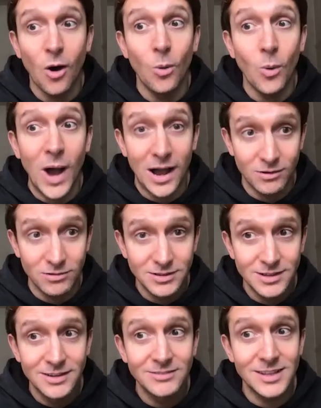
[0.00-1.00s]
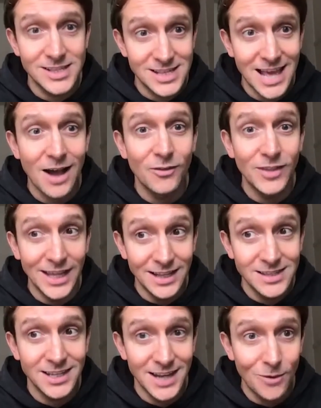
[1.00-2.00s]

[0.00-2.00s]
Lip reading: oh, wow, this is how the internet